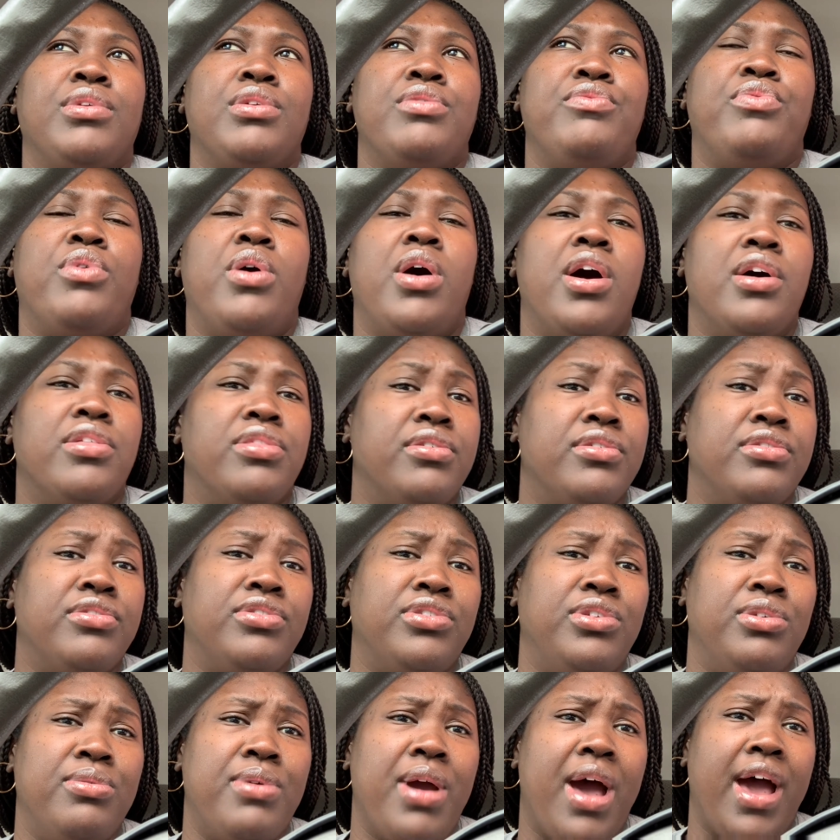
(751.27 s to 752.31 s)
for others,
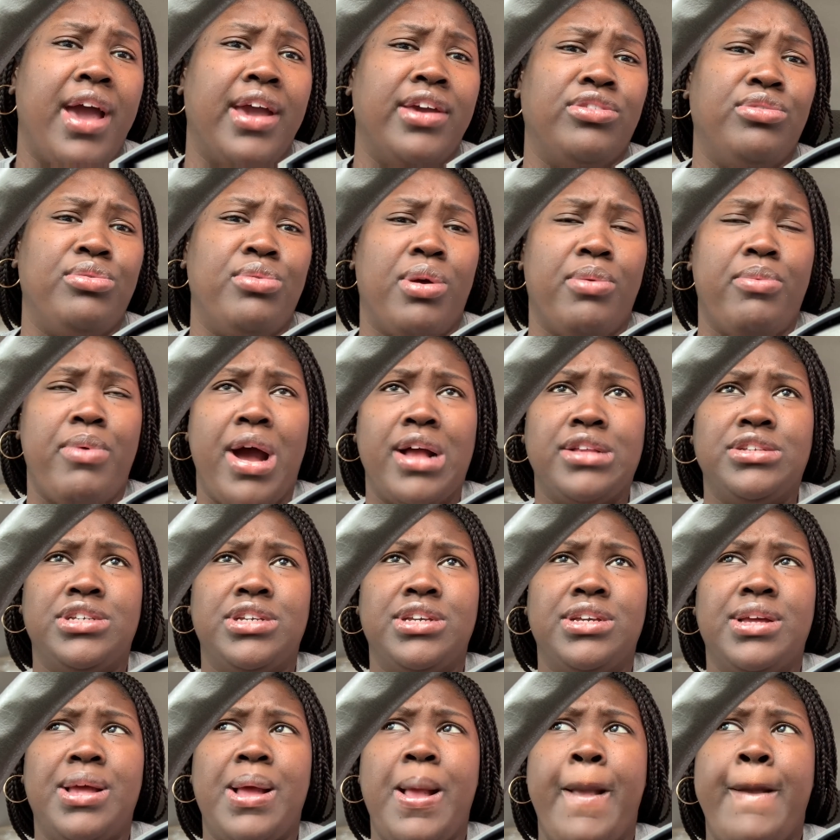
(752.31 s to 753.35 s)
you guys who are
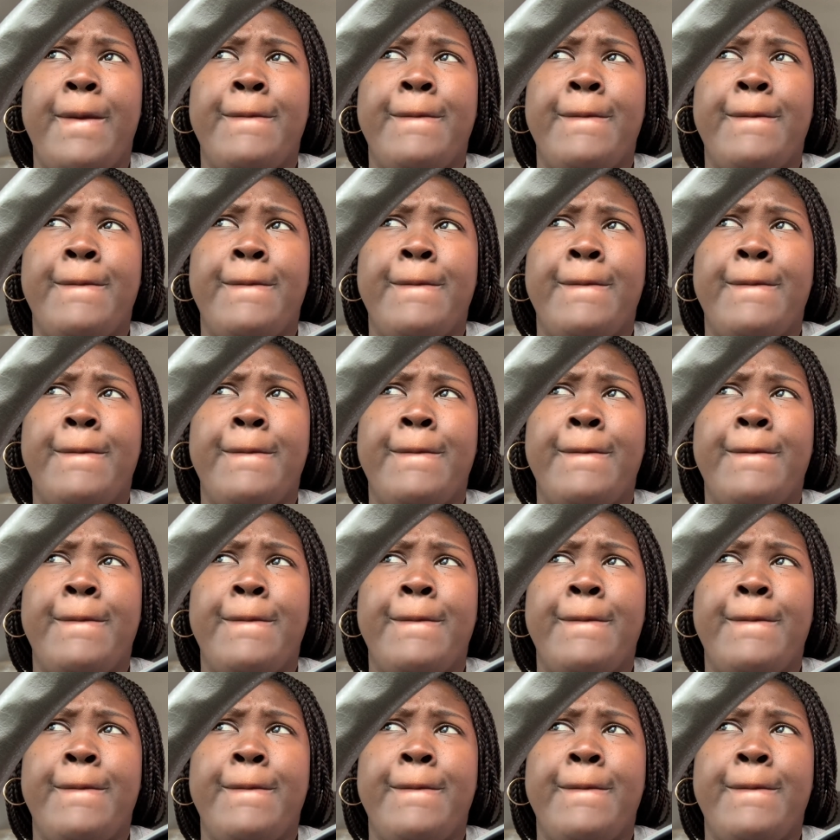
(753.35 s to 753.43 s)
watching.